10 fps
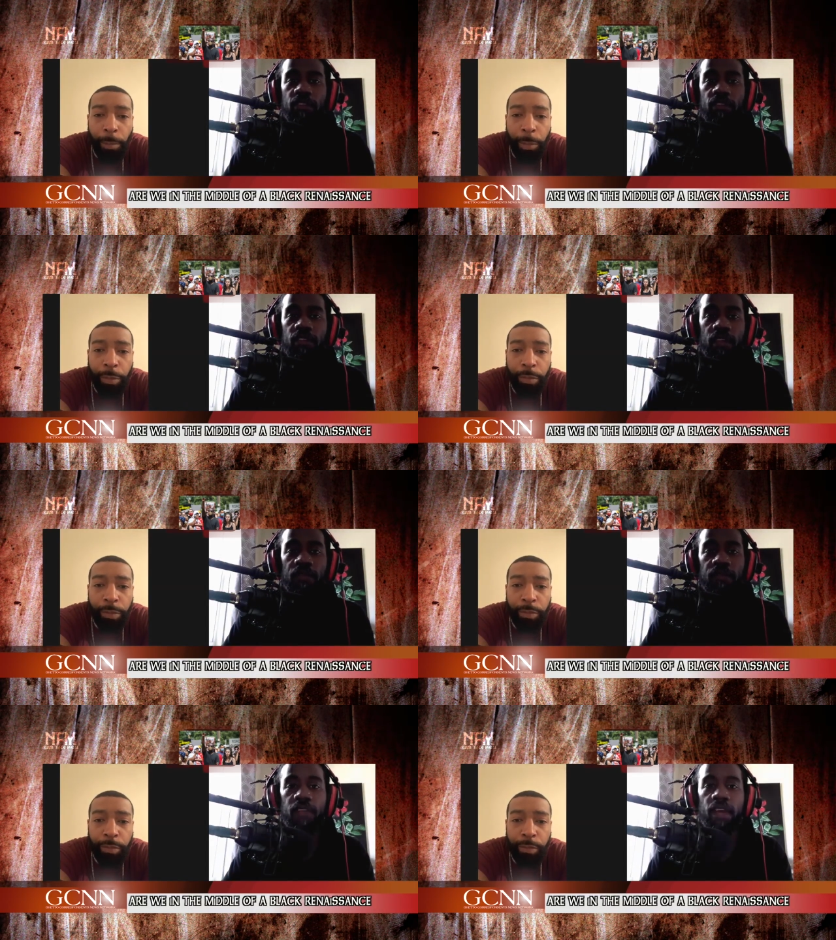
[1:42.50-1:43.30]

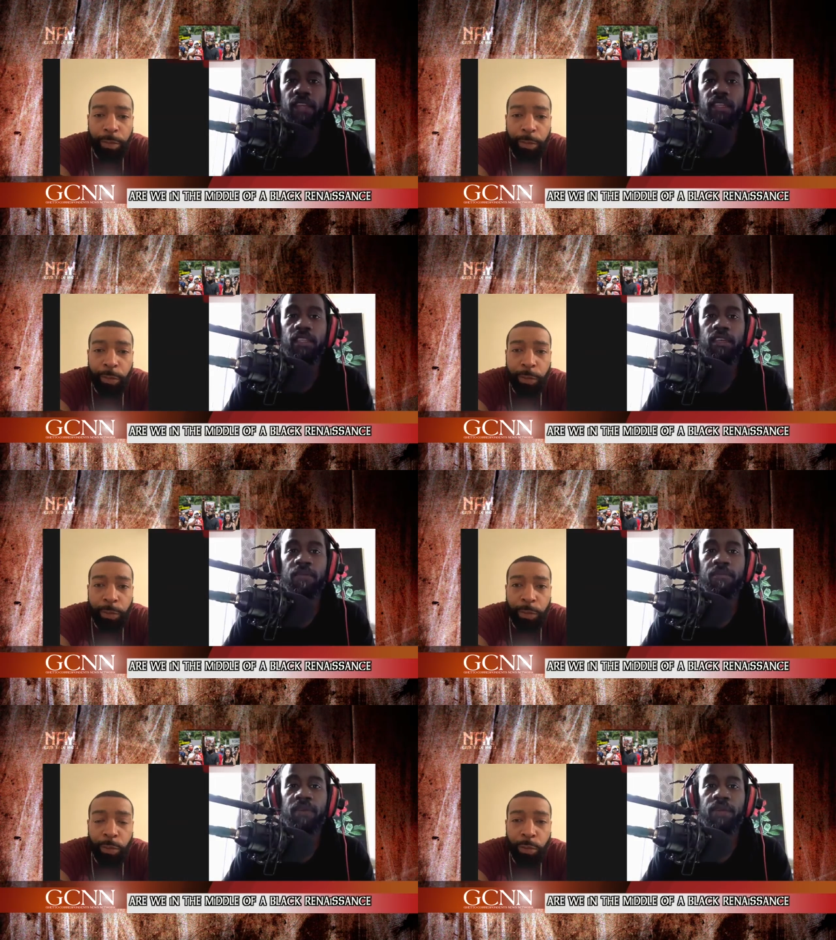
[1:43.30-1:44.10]
Speaker 1: stuff cut to
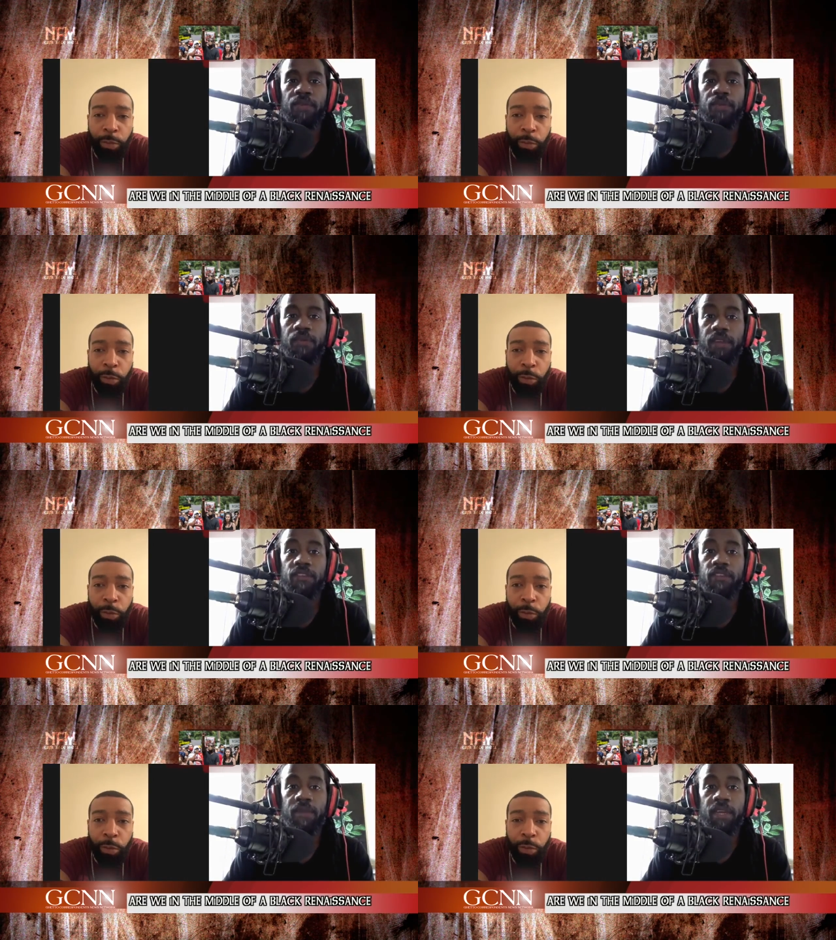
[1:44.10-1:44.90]
them, but where
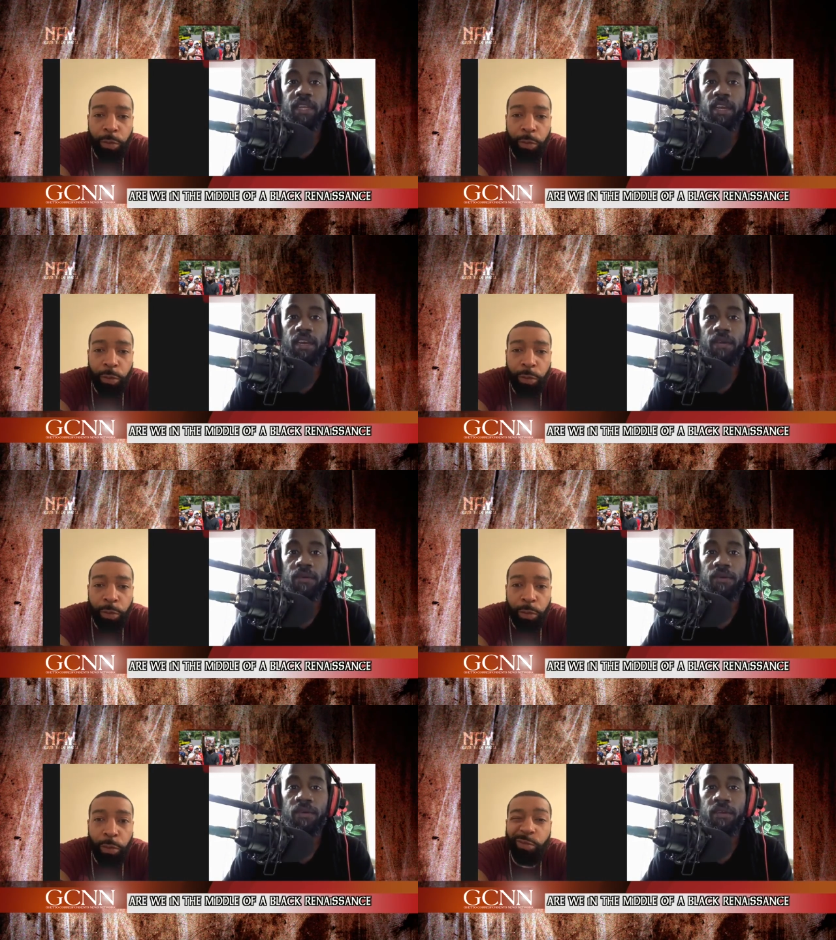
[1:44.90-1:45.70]
does the money go?
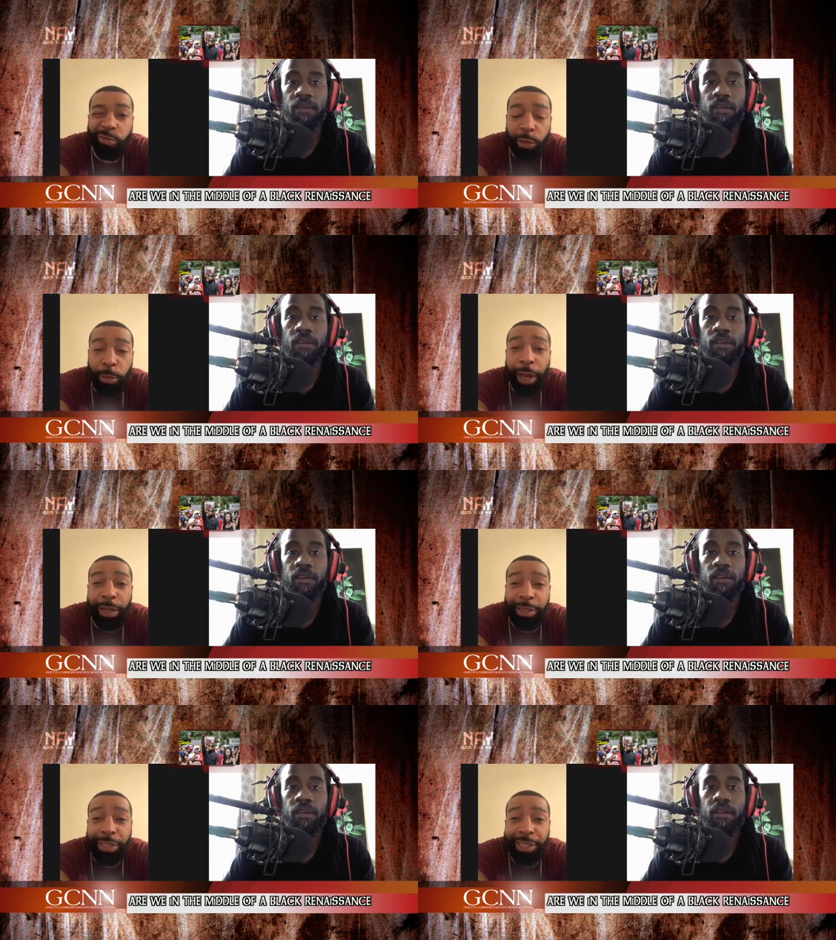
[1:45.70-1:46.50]
Speaker 2: Probably
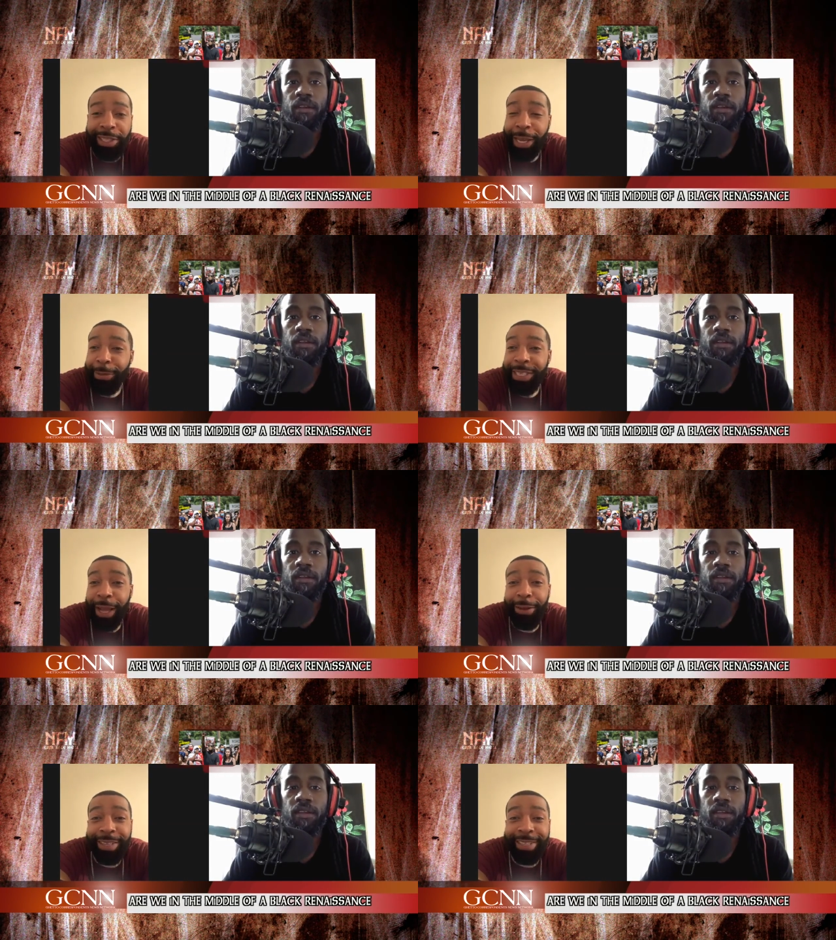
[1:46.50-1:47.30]
listen to the same shit
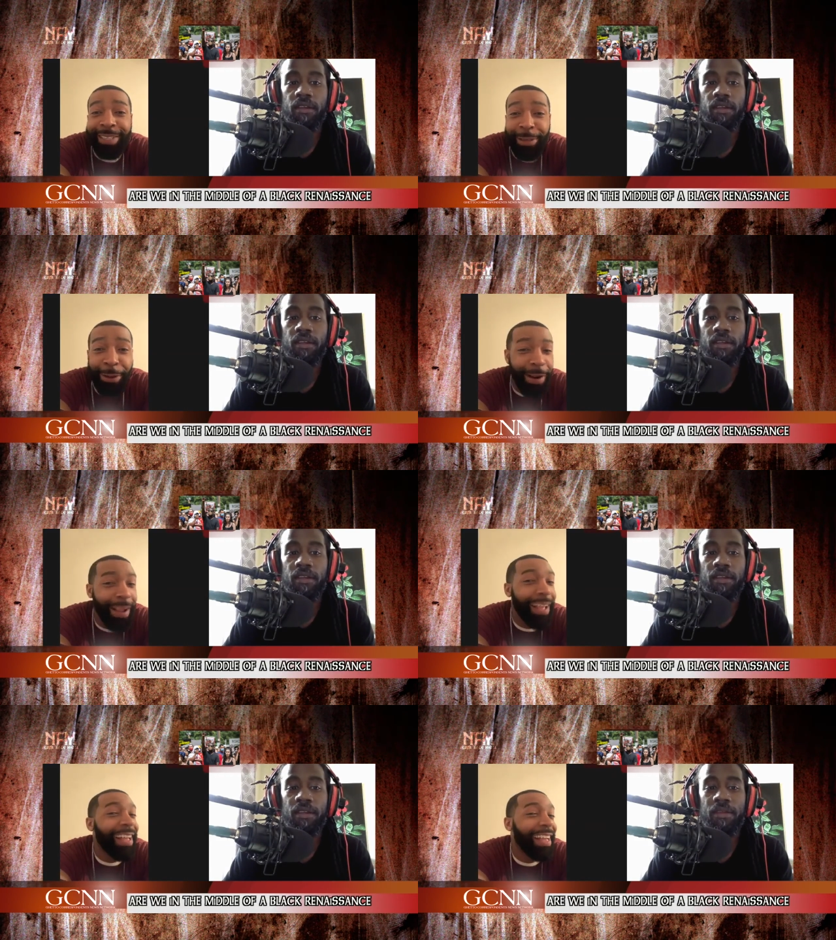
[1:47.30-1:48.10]
I was listening
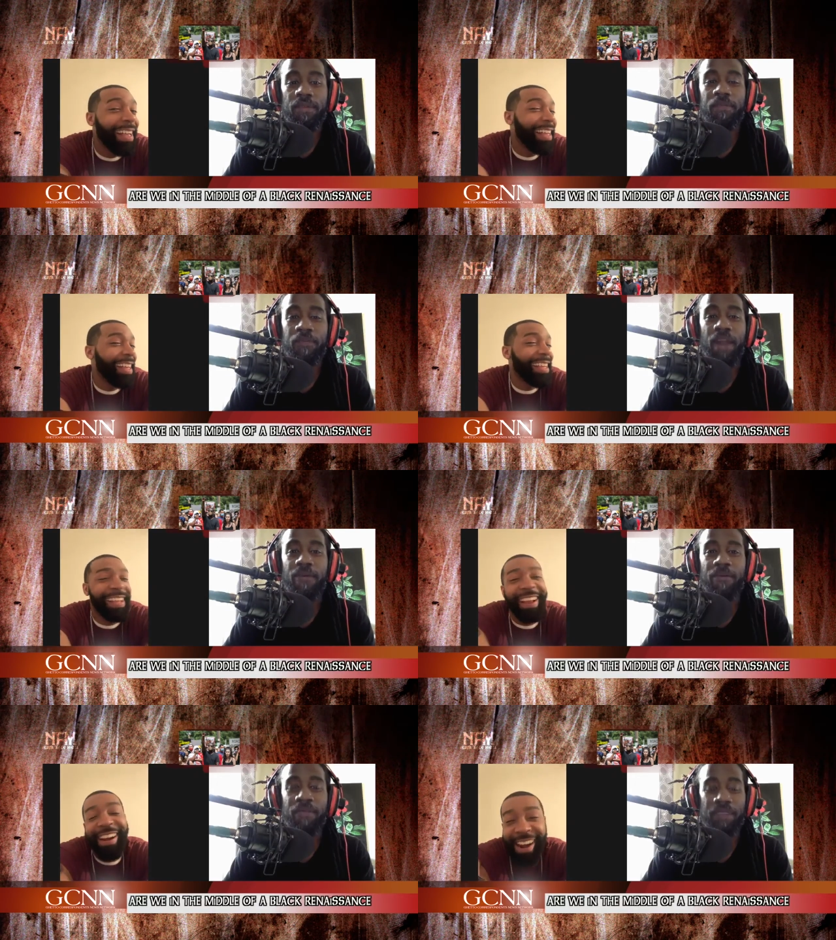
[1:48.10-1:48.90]
to.
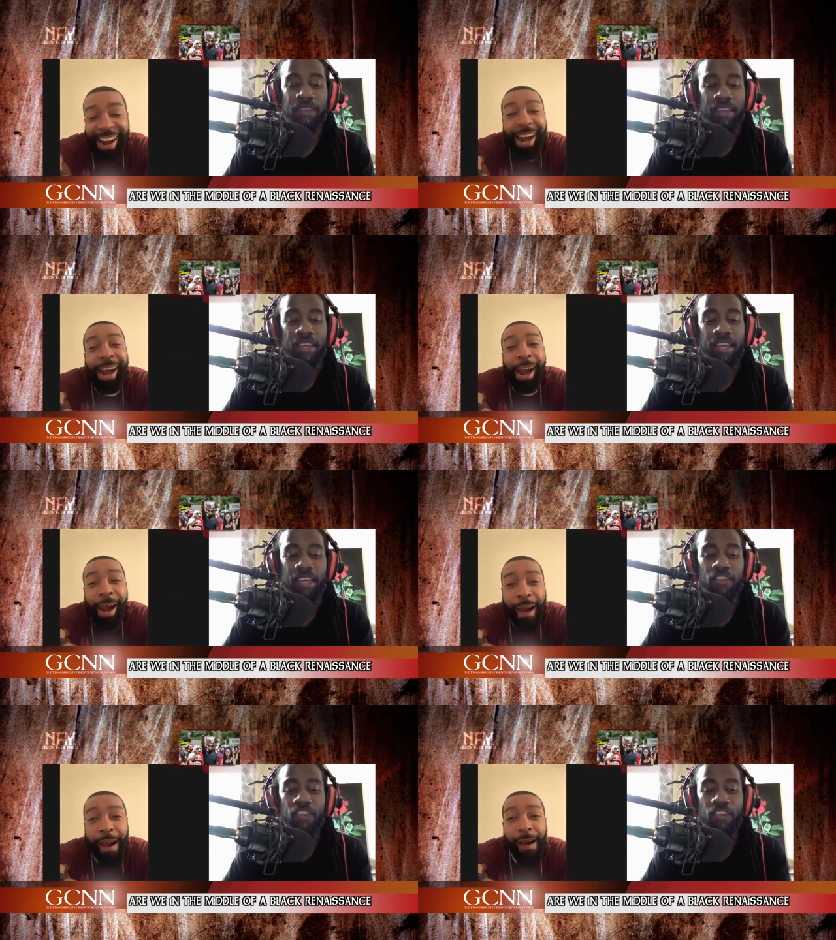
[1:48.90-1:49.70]
Probably.
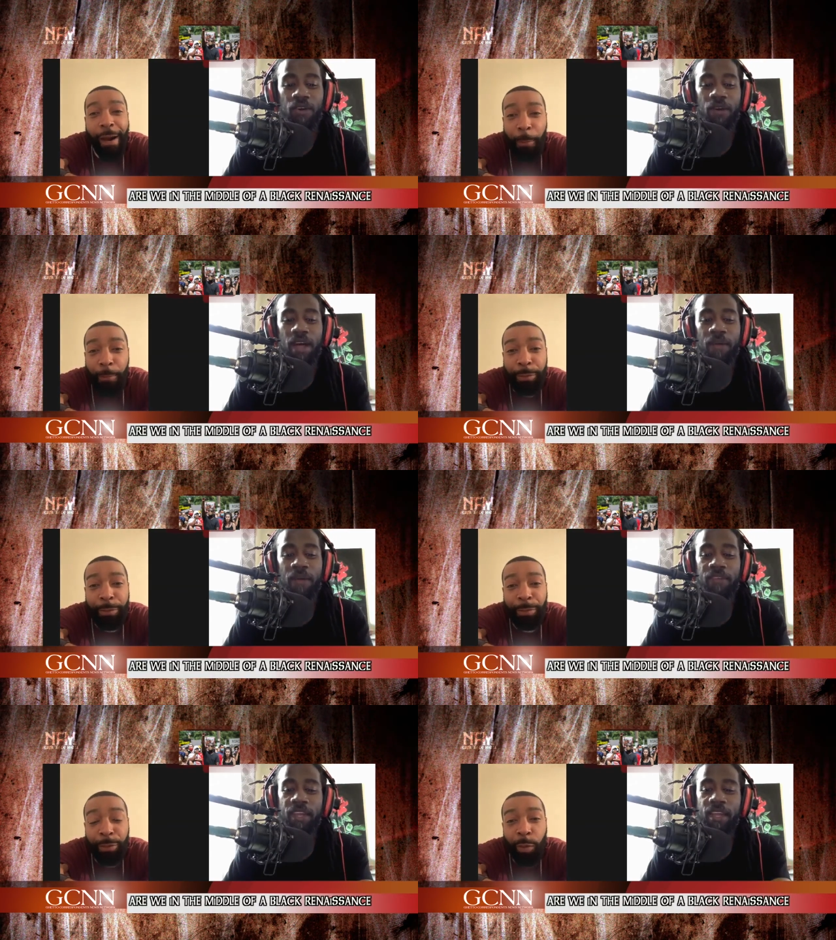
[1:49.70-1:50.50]
And so I
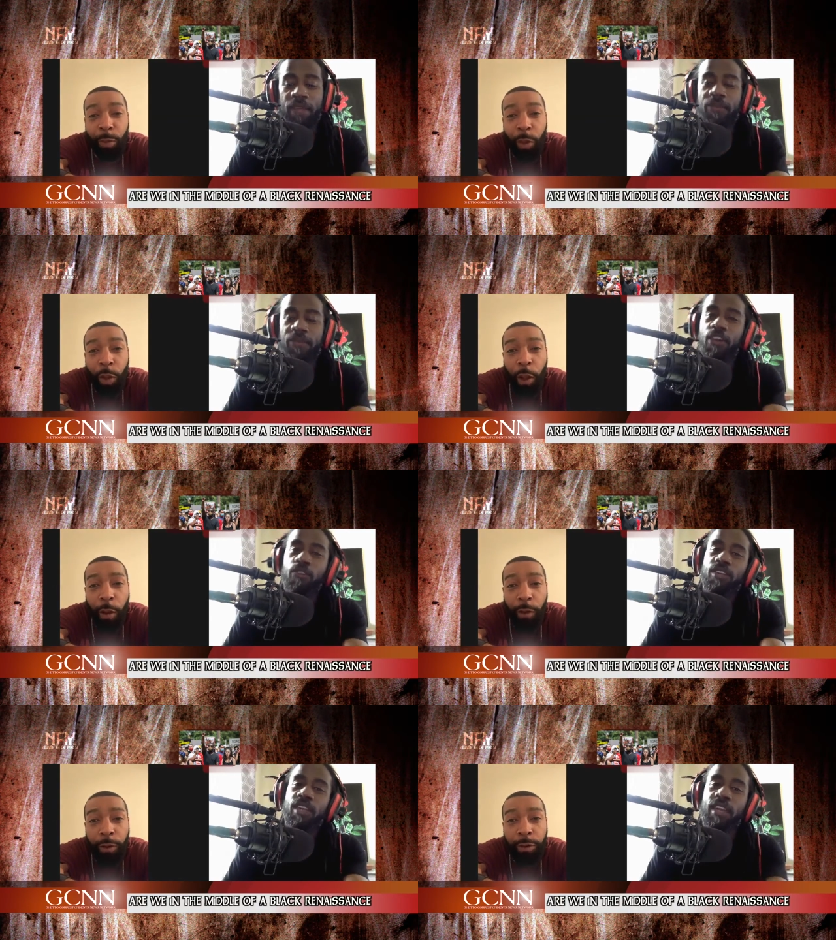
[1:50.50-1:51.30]
was like, I was like, oh
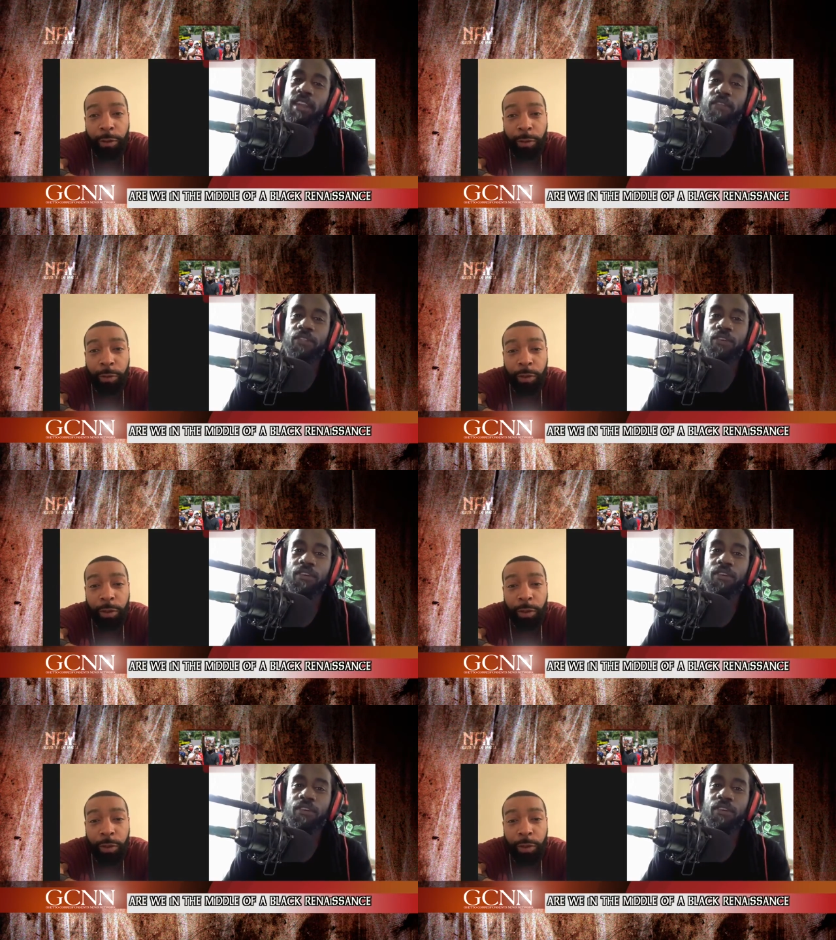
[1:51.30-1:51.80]
shit, I never thought